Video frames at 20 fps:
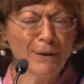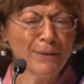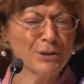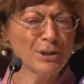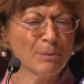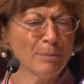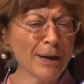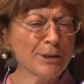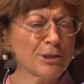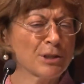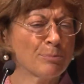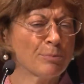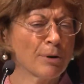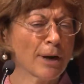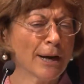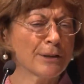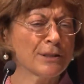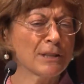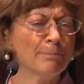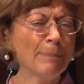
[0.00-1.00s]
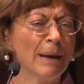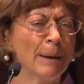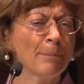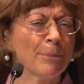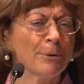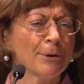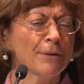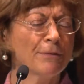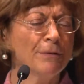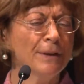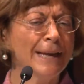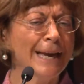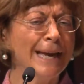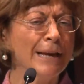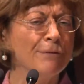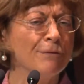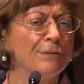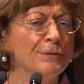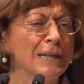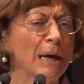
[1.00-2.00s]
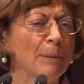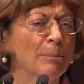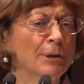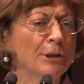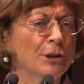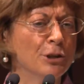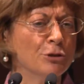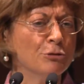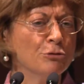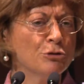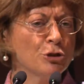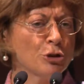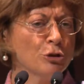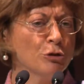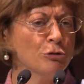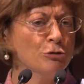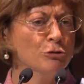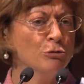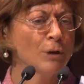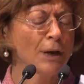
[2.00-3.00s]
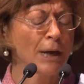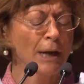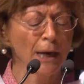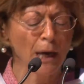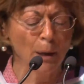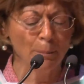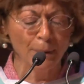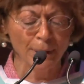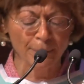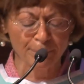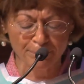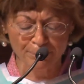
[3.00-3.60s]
to my surprise, a member of the FW2 club,